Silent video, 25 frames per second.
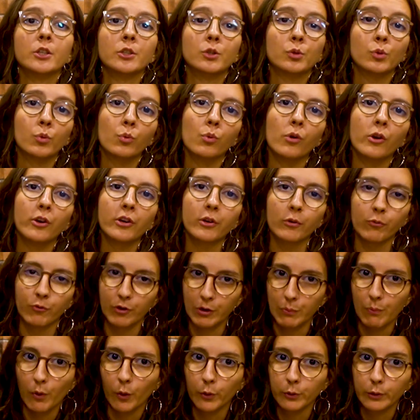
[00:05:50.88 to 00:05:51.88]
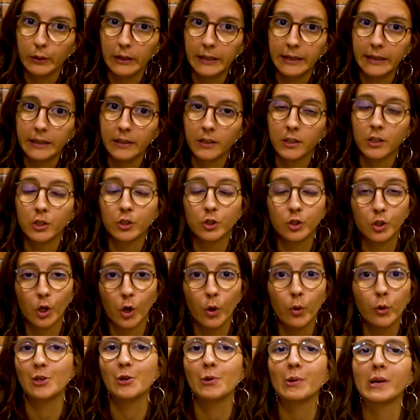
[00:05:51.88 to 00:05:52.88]
to work remotely.
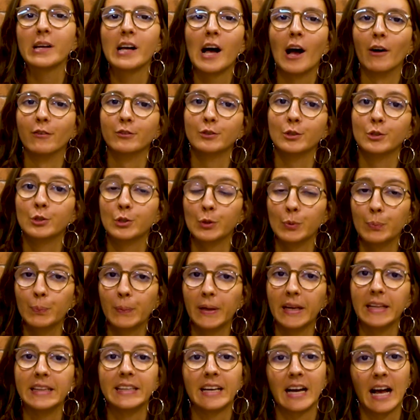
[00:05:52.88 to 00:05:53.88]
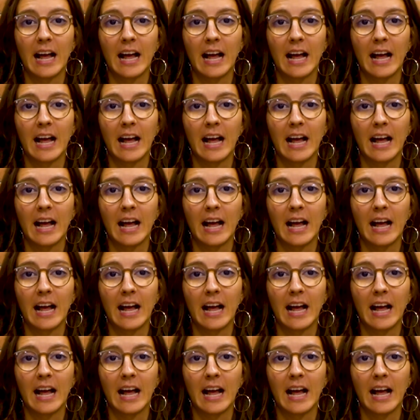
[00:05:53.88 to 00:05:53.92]
So you will have to submit